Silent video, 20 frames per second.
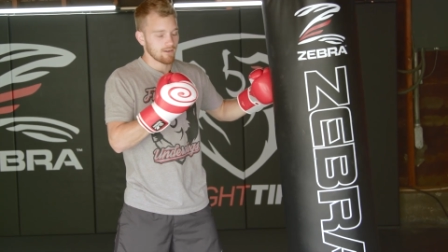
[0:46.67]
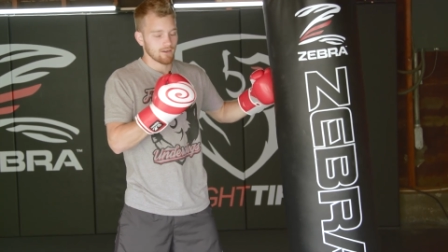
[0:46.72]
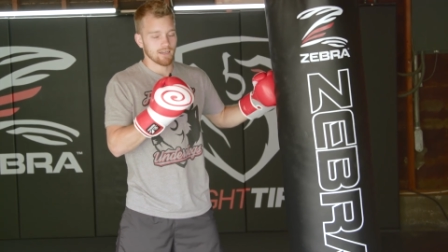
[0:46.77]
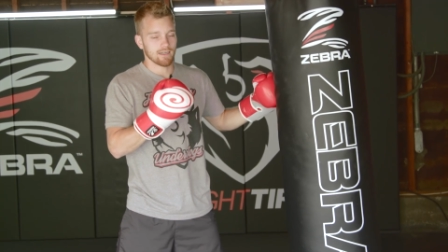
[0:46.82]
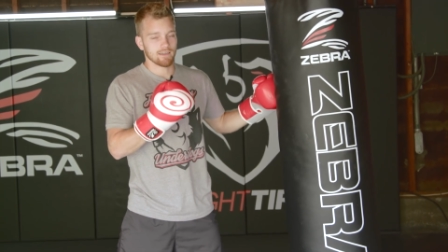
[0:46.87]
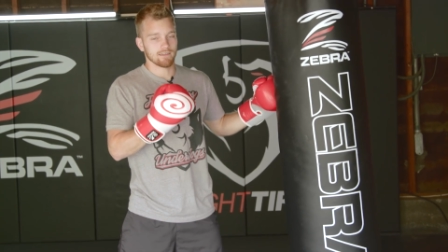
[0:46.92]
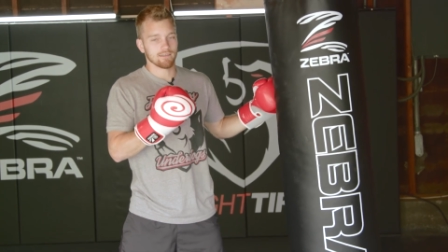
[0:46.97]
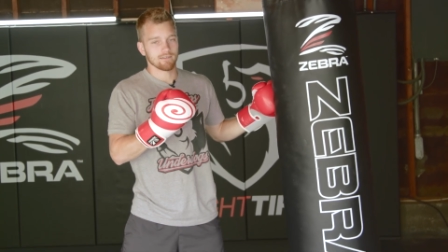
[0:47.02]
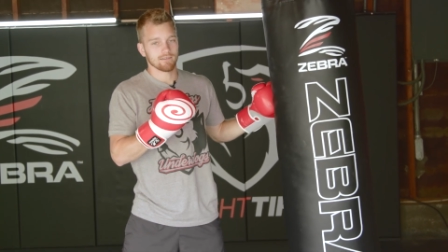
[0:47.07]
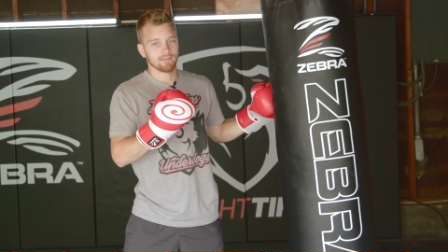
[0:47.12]

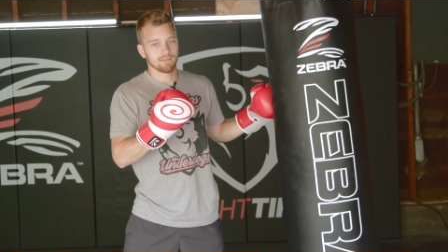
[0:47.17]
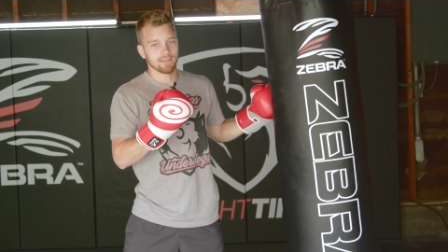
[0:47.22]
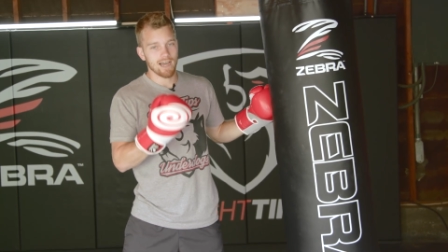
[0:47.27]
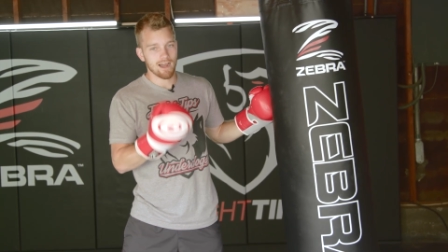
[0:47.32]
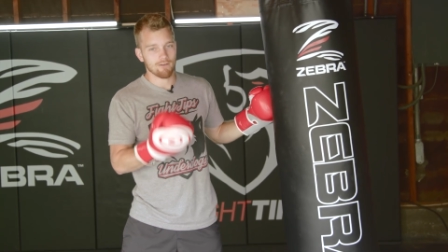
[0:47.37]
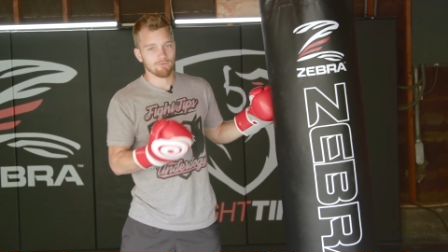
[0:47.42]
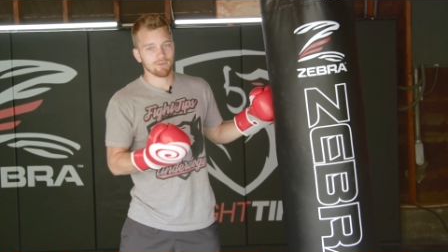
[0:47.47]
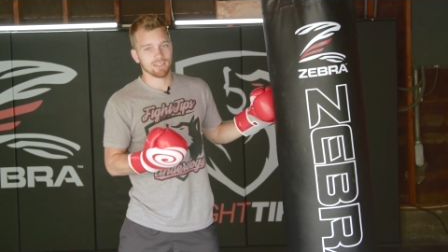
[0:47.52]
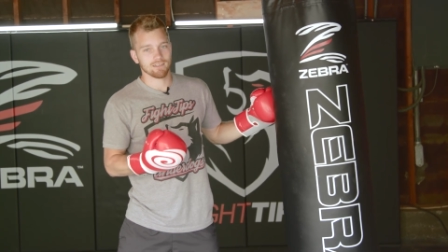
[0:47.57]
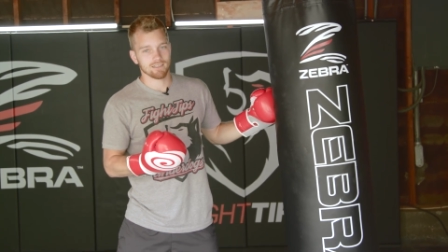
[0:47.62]
Okay,
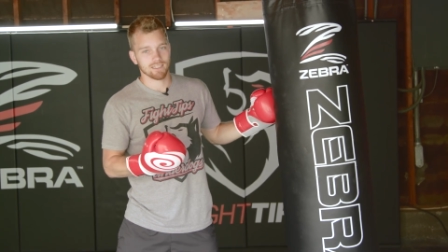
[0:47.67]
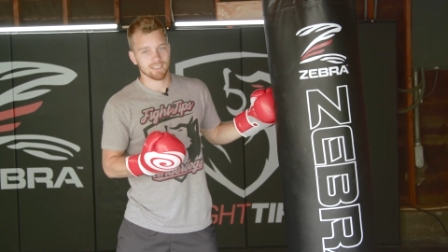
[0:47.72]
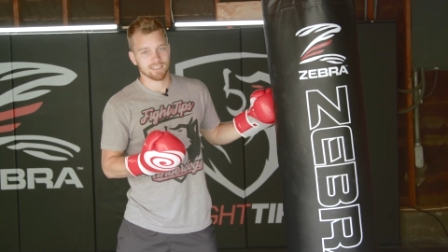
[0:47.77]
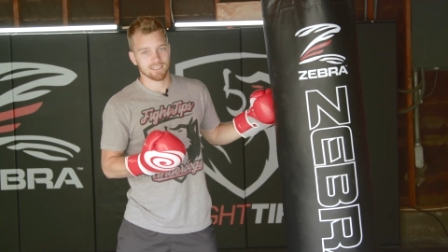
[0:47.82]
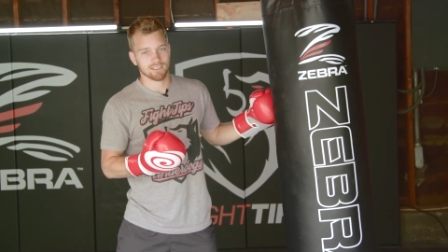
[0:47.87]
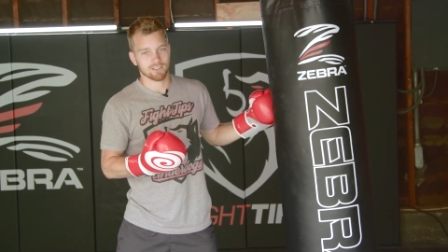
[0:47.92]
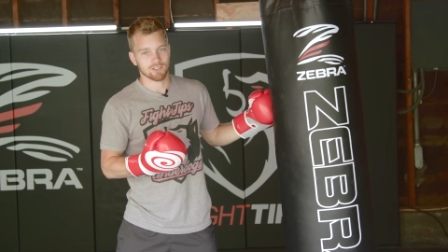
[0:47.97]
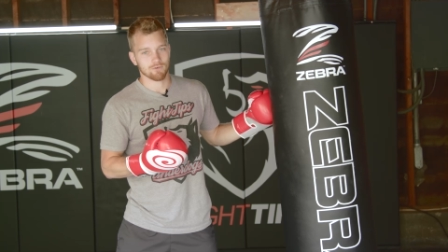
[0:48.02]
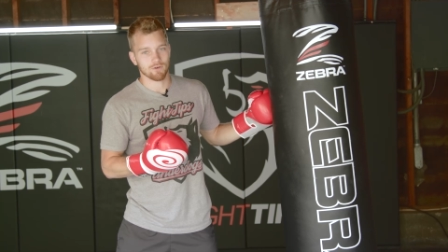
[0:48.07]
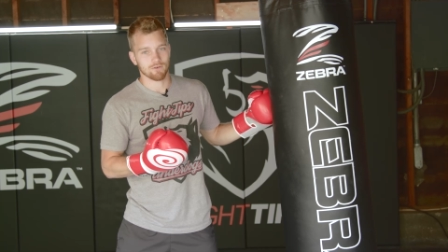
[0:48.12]
not
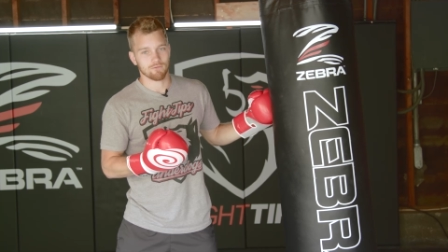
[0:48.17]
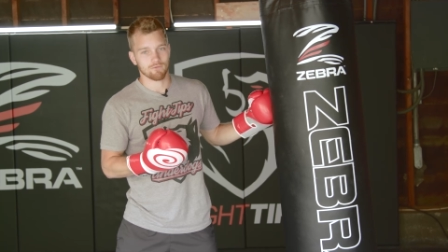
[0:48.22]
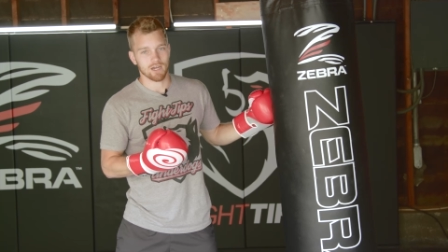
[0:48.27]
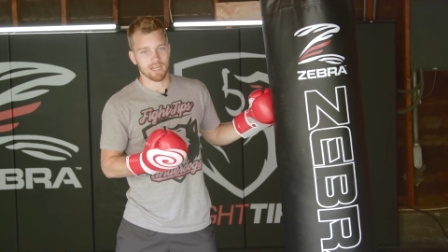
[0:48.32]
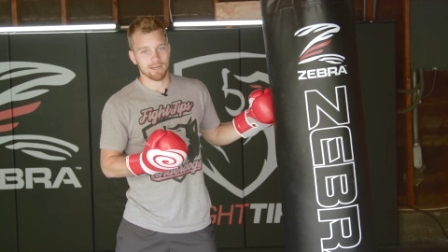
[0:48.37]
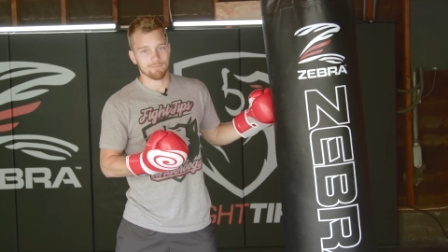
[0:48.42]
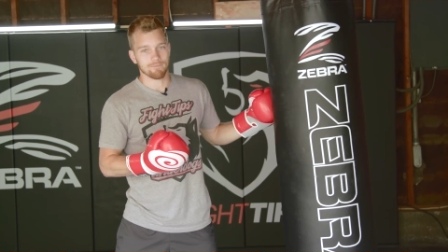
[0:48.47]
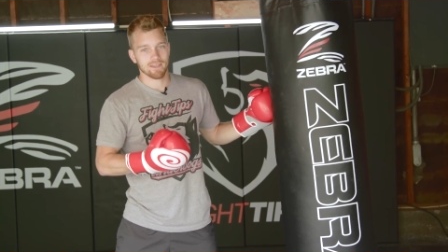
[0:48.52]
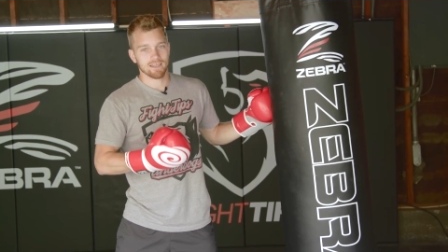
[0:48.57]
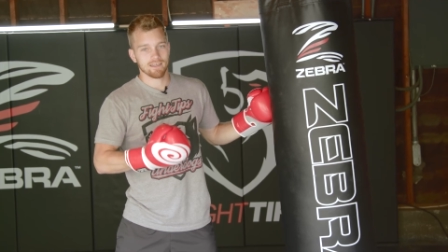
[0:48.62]
realistic to a
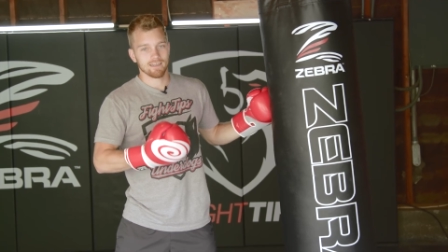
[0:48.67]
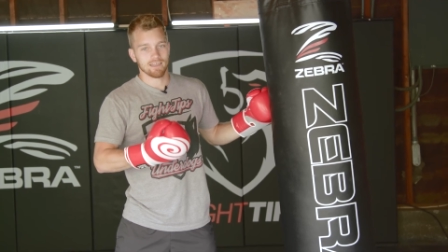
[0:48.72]
fight.